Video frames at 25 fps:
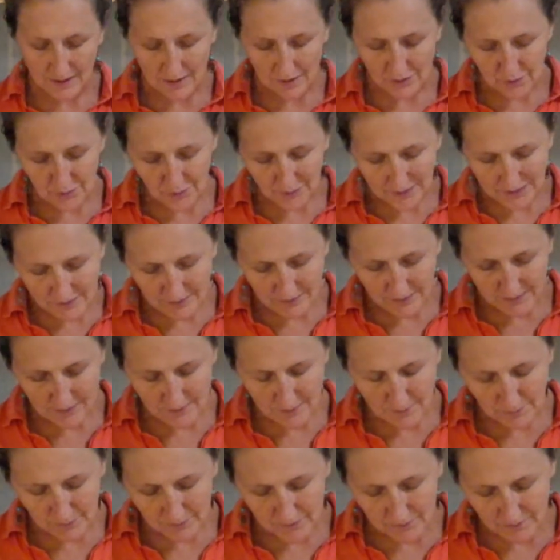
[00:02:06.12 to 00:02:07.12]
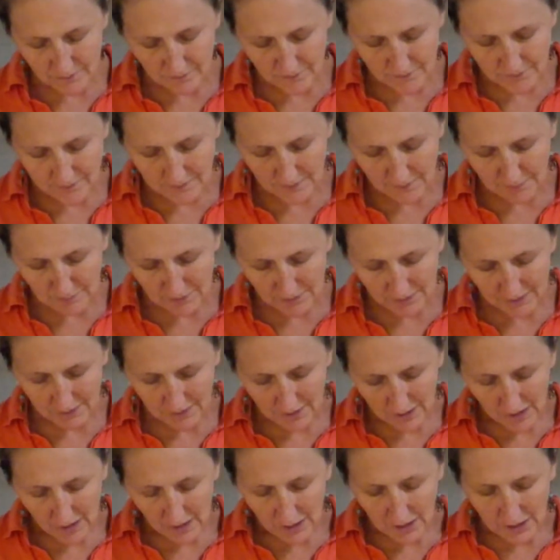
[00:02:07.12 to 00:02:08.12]
are 3 teaspoons of cinnamon,
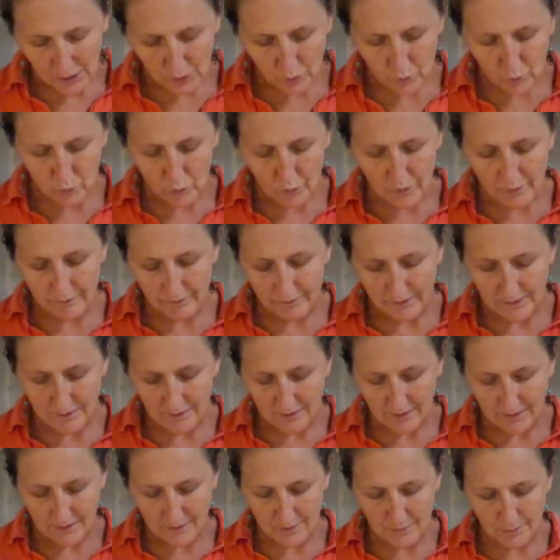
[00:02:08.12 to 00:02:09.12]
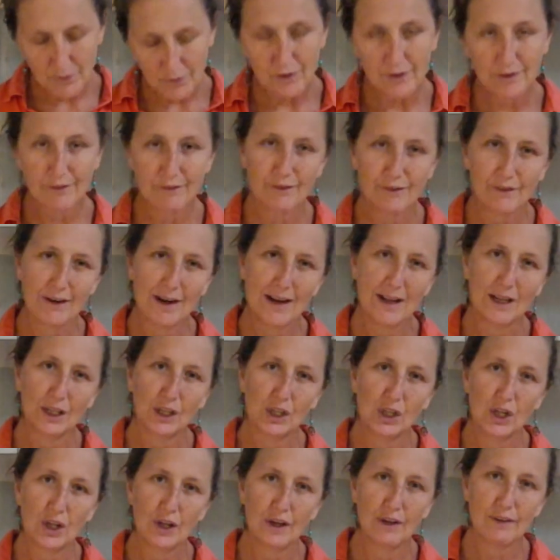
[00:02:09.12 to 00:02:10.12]
1/4 teaspoon of ground
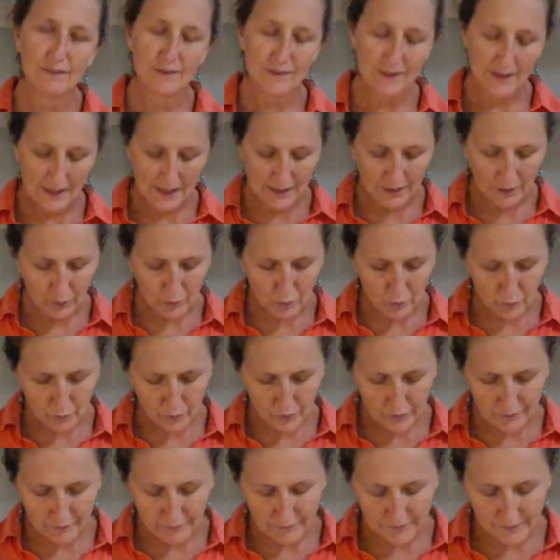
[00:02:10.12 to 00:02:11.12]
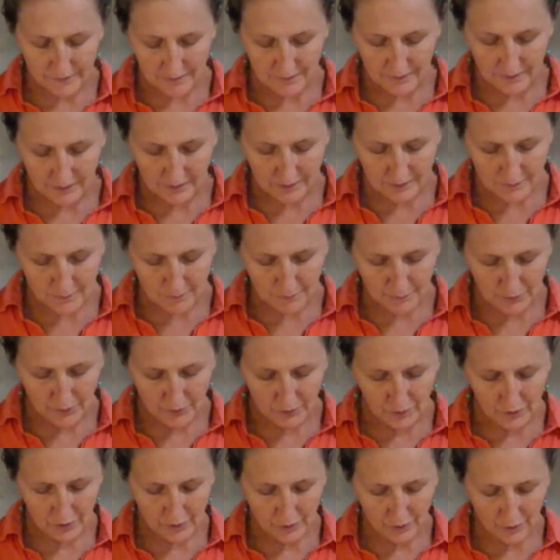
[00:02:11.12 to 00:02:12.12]
cloves, and 1/4
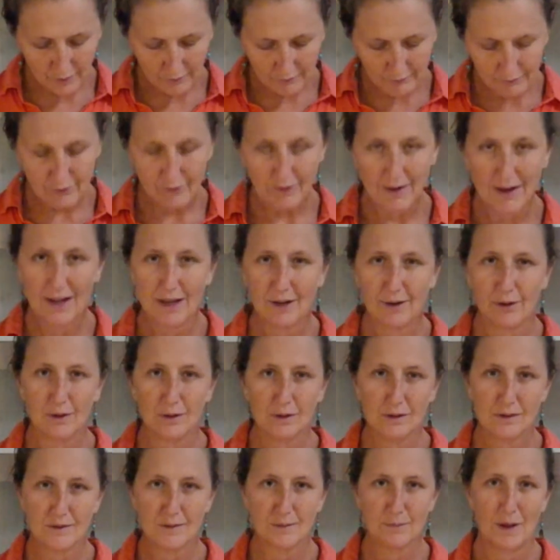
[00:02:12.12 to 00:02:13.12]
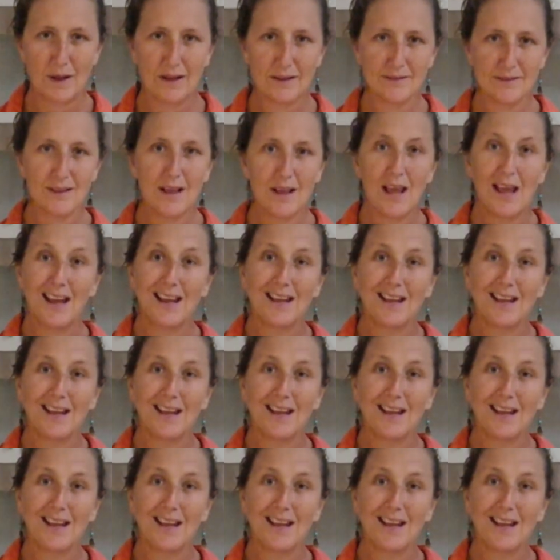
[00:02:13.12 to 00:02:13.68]
teaspoon of ground allspice.